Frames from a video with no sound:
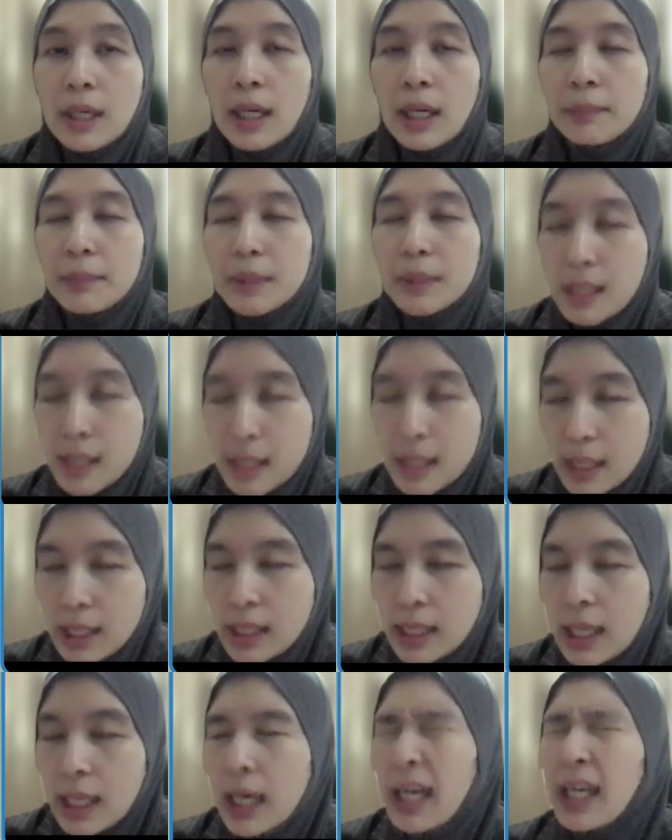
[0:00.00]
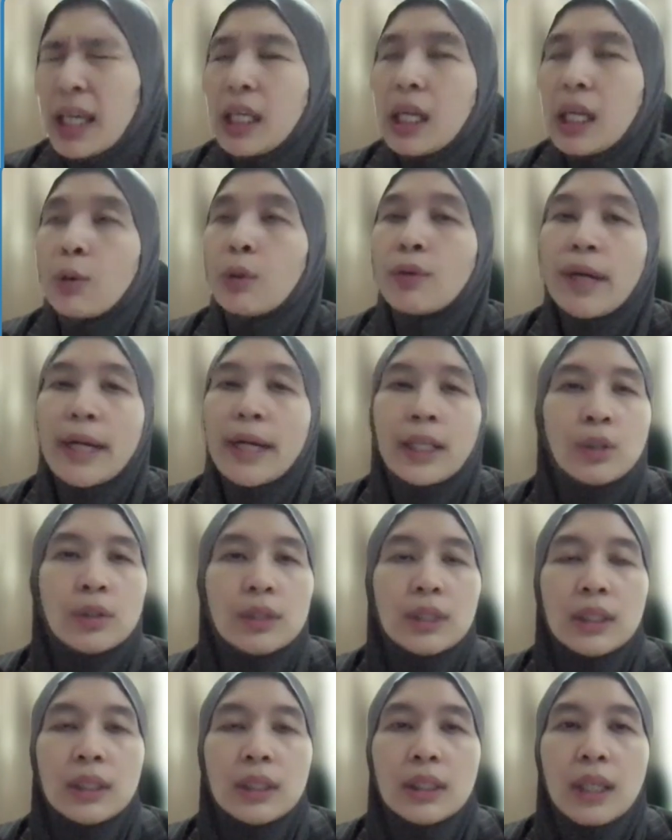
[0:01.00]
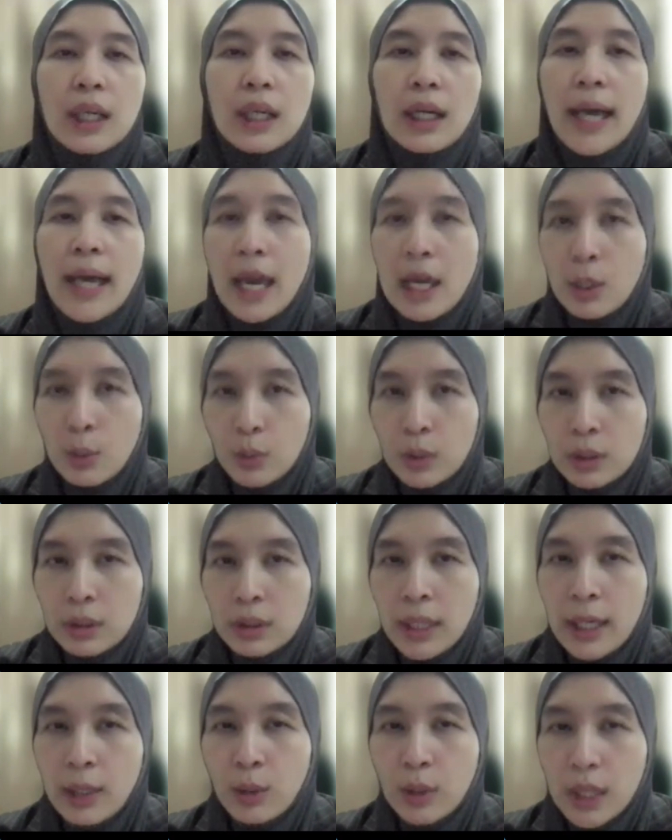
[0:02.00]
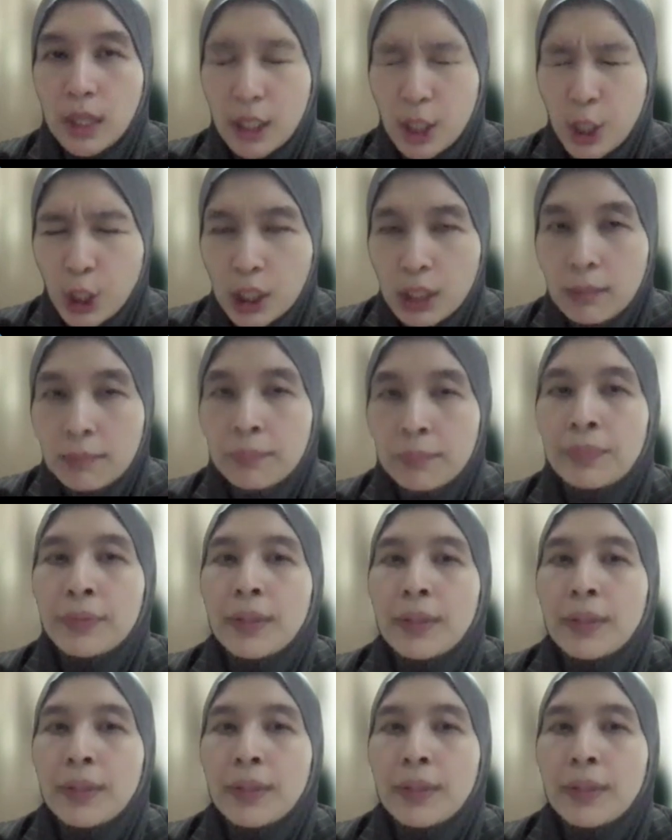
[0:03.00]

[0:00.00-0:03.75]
nurses in our regular annual education.